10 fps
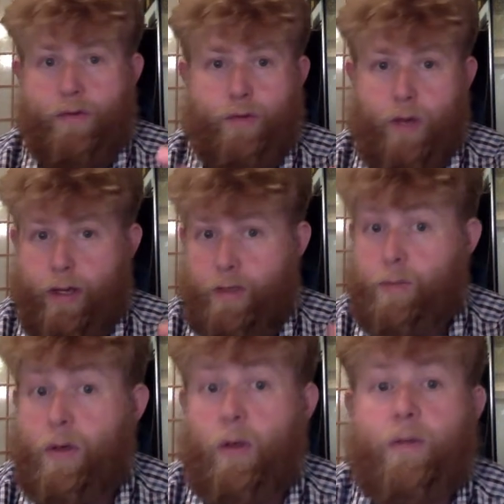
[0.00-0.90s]
are trying to
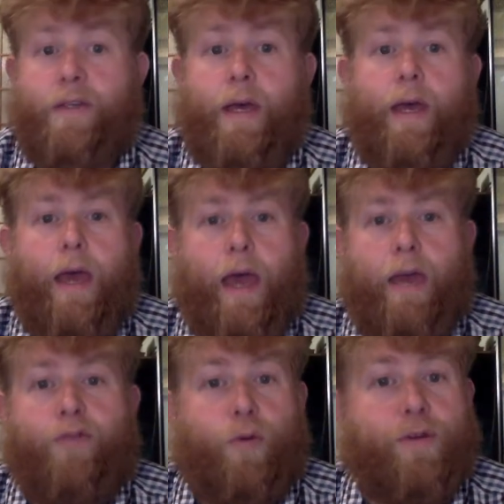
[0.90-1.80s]
build?
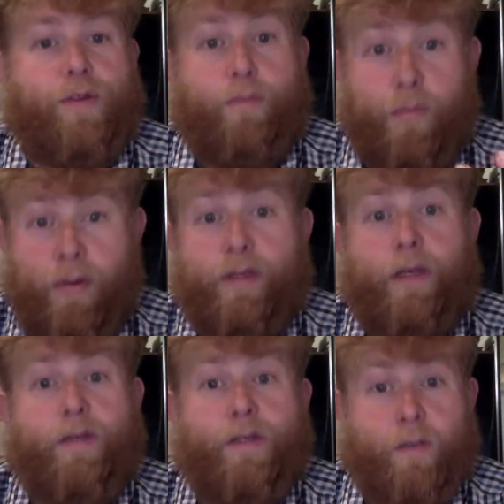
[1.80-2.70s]
And of course, they're
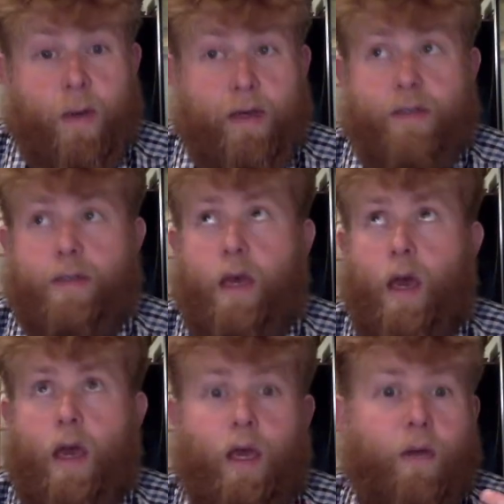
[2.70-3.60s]
building this space
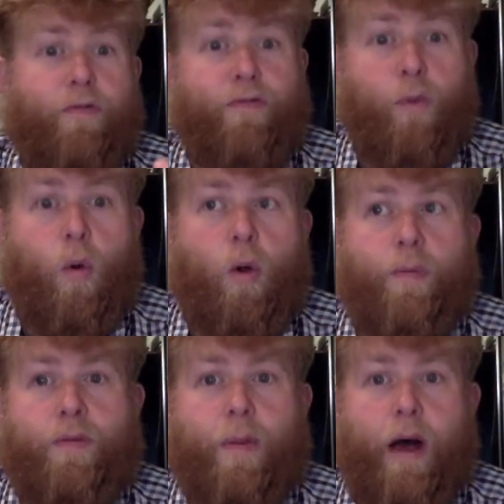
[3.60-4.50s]

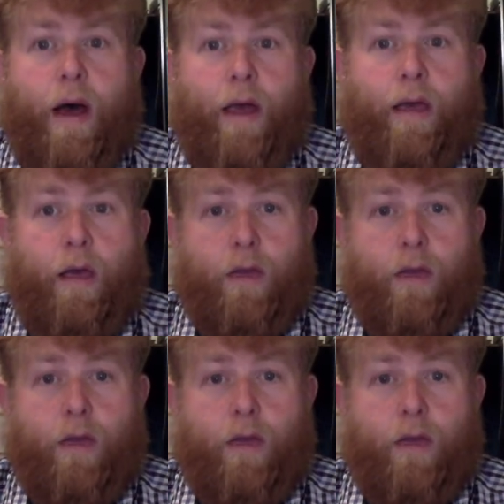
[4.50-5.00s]
informed by